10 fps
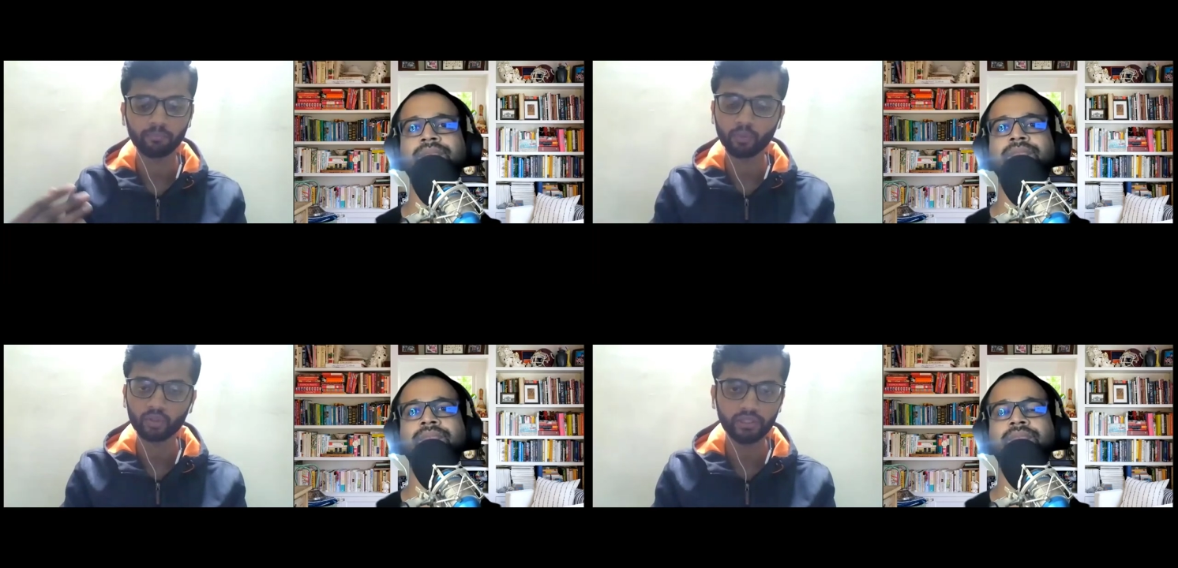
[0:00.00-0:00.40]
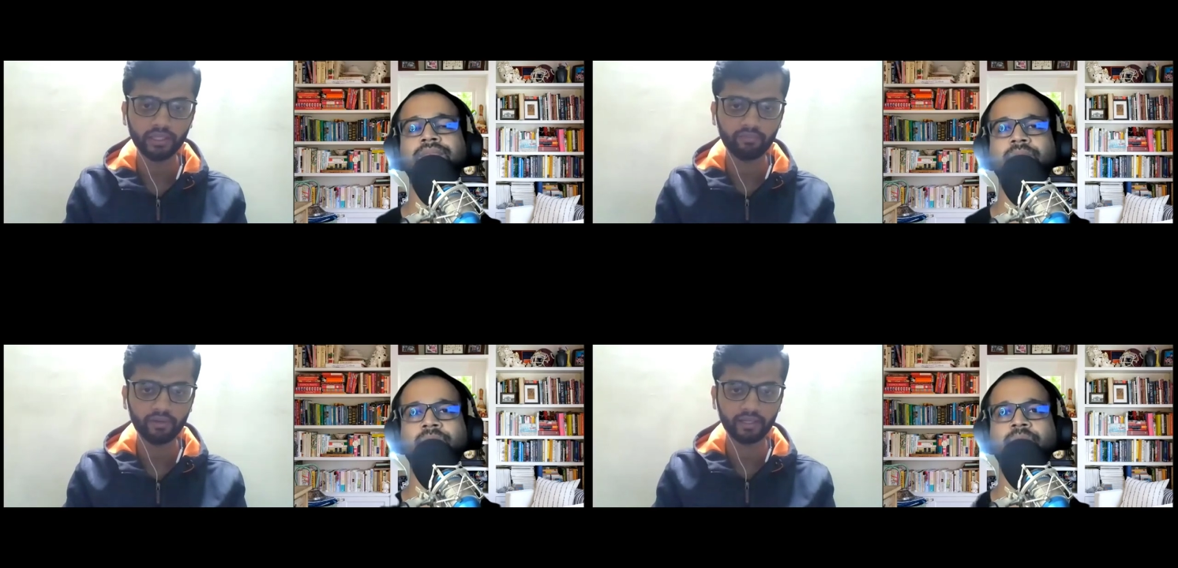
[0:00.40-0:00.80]

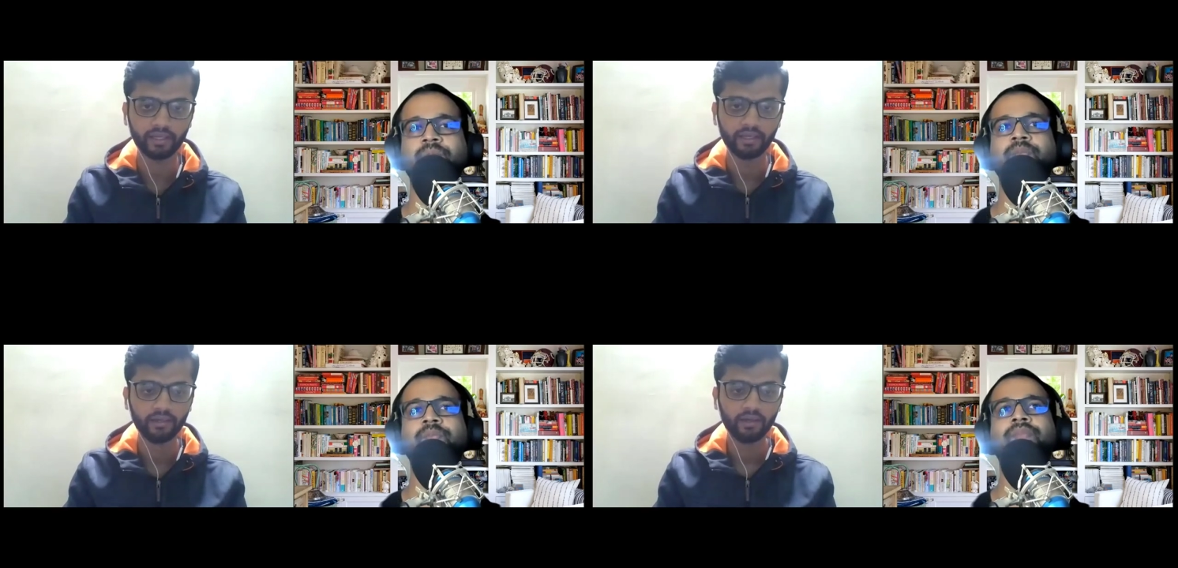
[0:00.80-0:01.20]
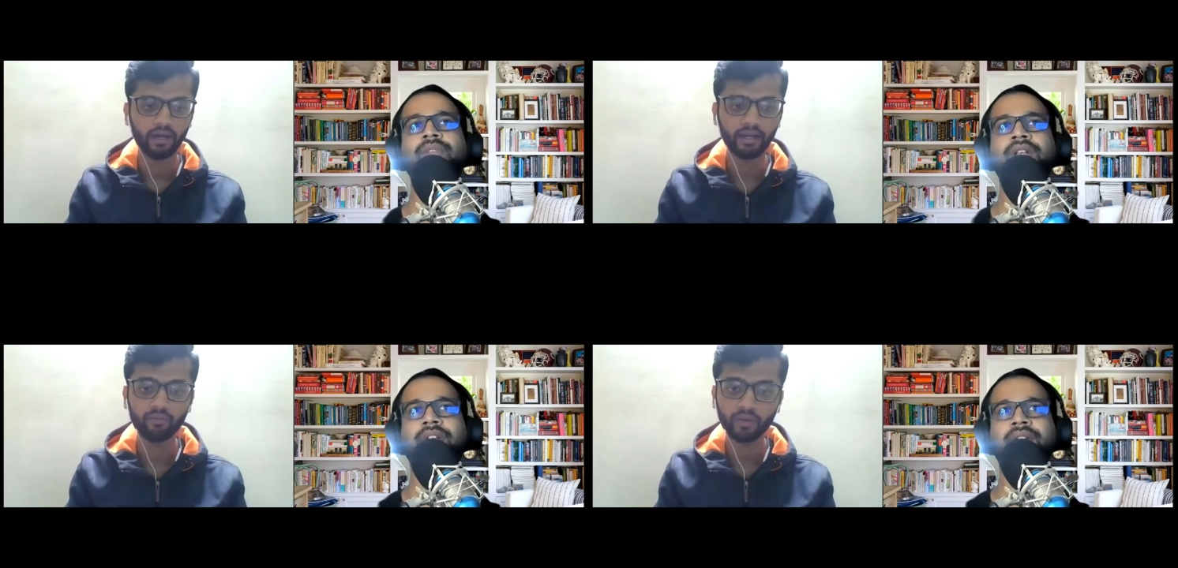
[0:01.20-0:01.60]
Speaker 1: posting every day.
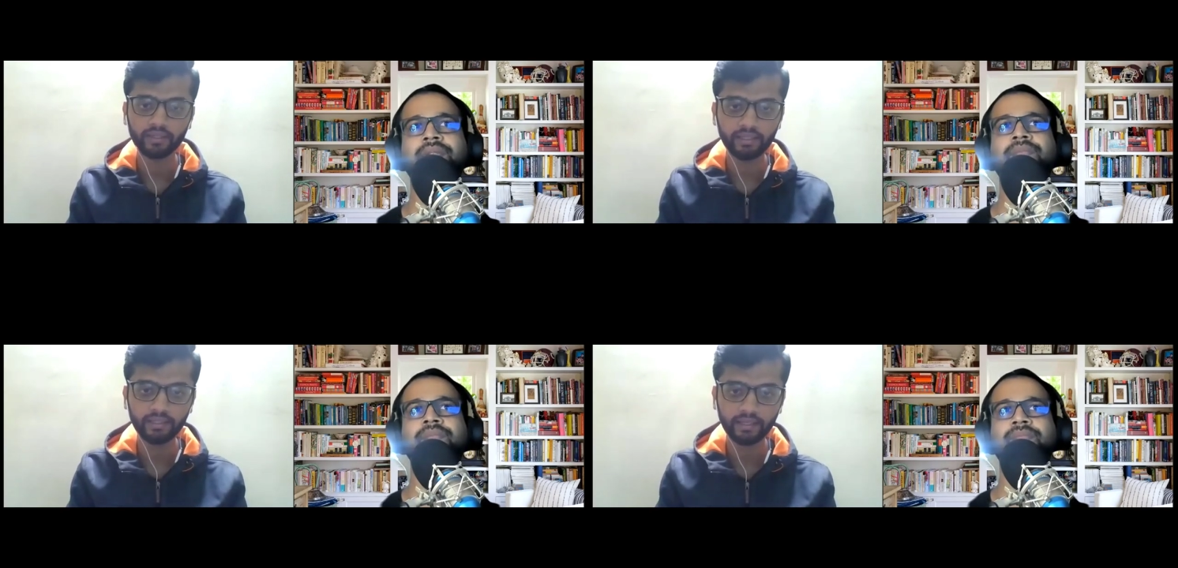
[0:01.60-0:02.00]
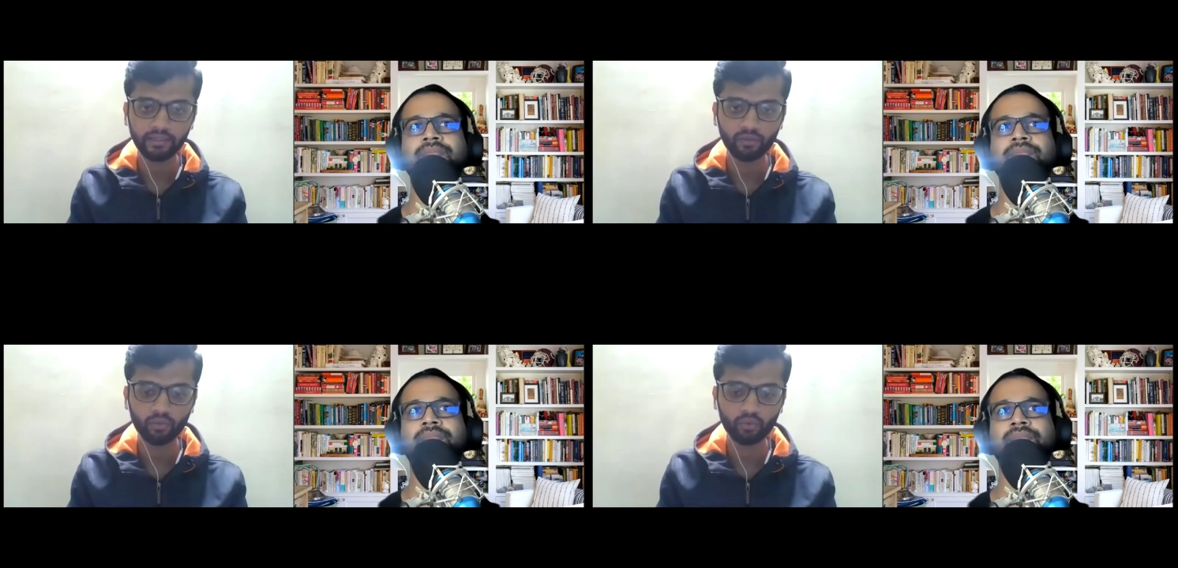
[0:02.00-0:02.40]
And one thing
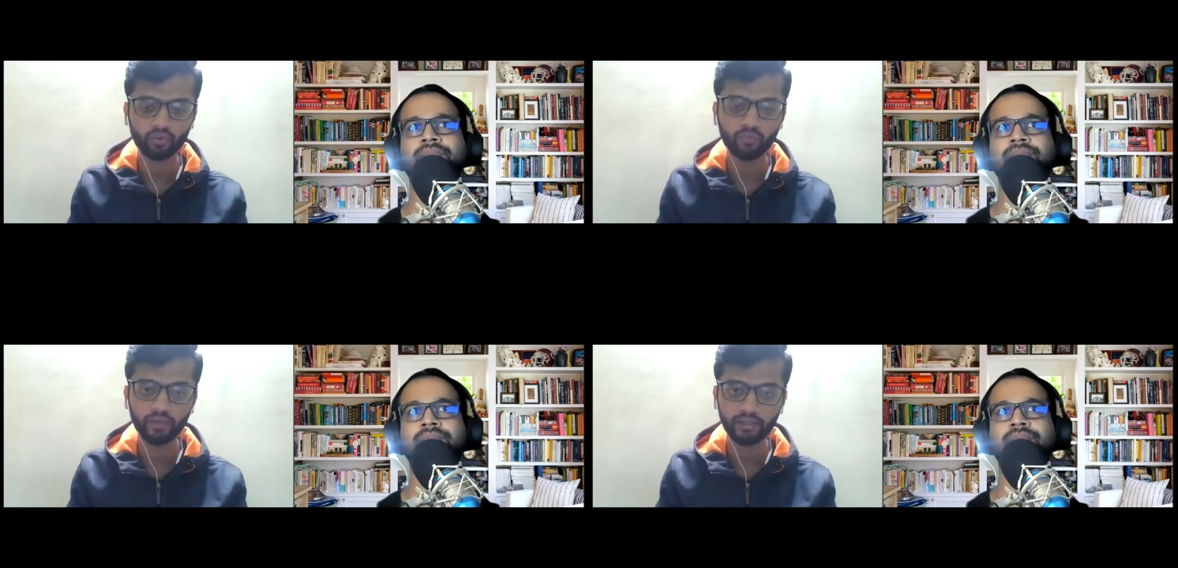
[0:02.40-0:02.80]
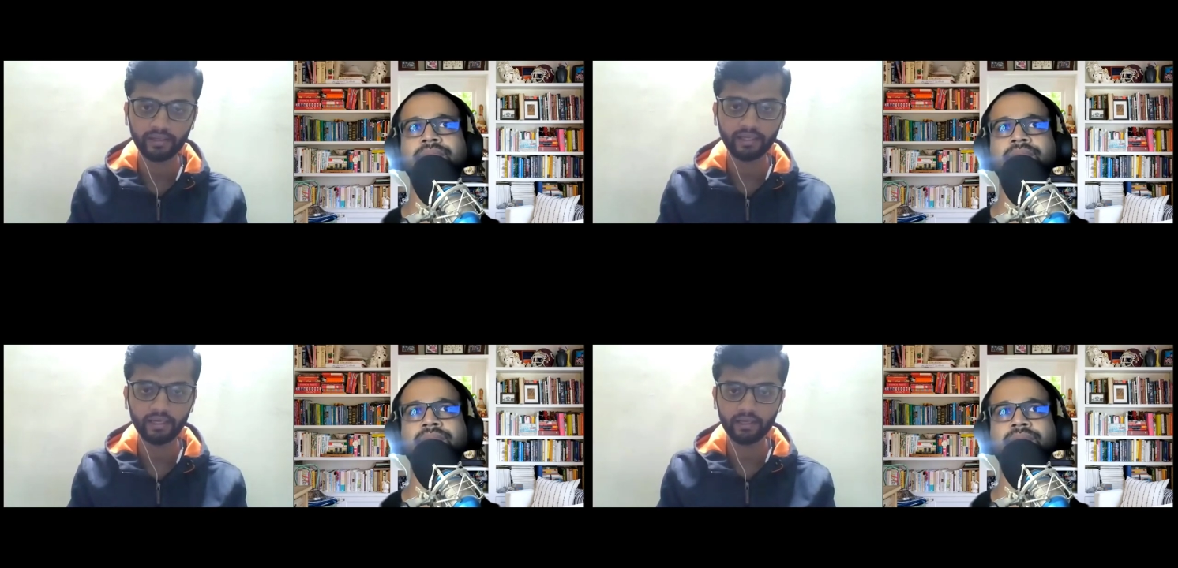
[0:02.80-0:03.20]
that you will
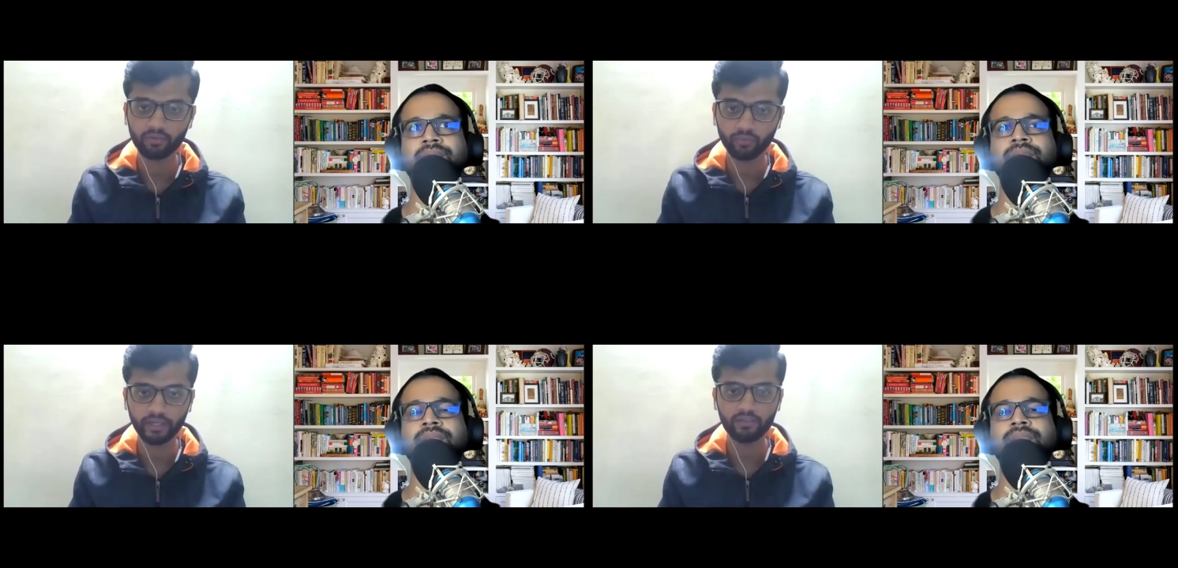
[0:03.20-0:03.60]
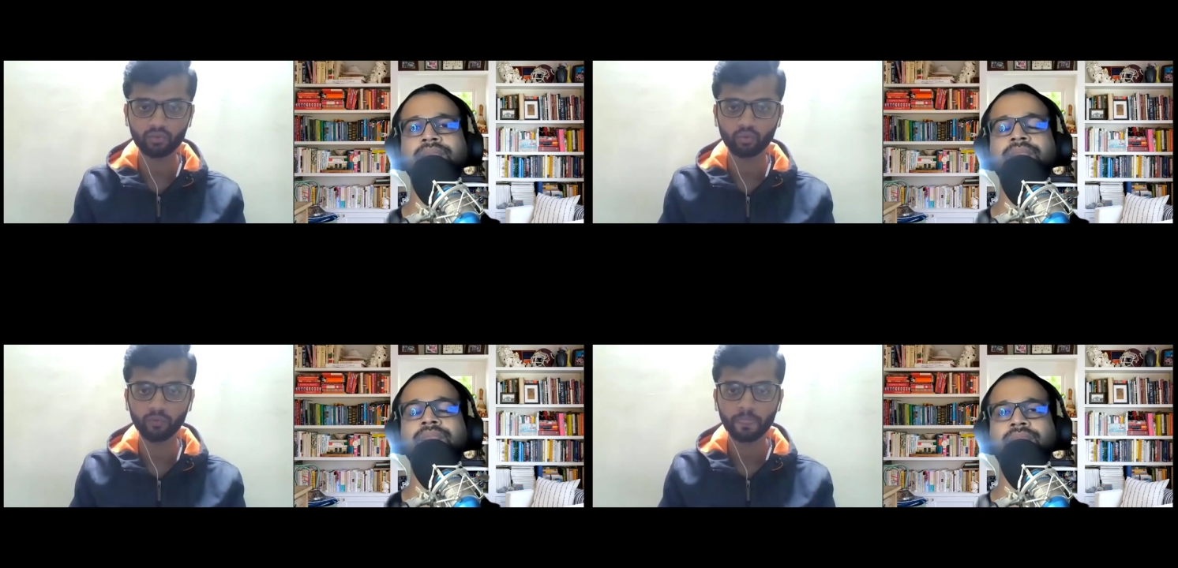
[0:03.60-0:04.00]
realize very
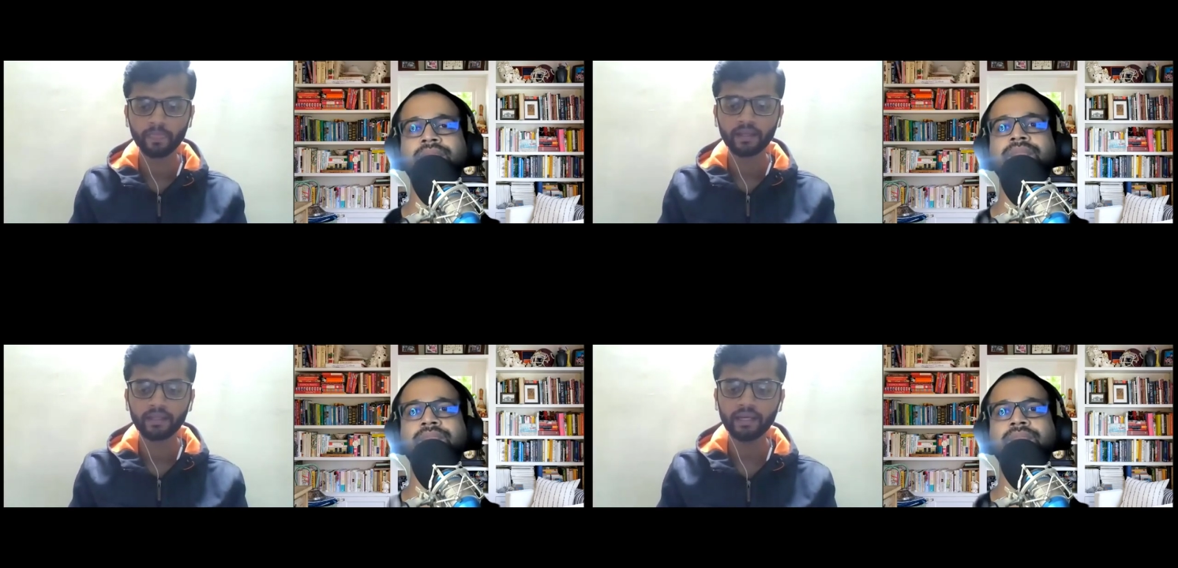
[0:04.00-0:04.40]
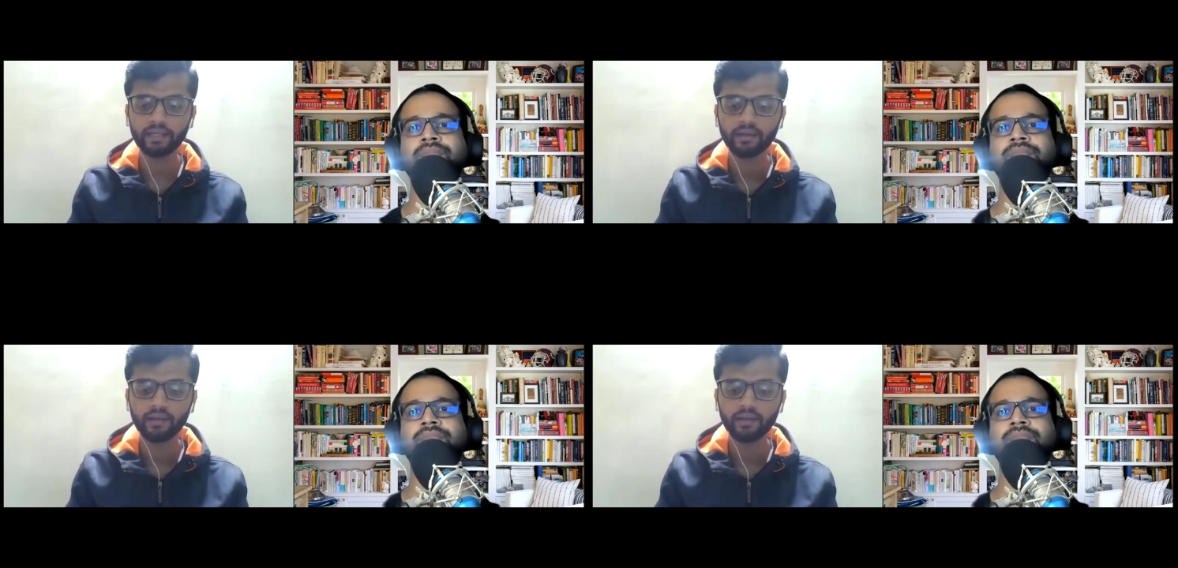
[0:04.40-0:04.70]
soon that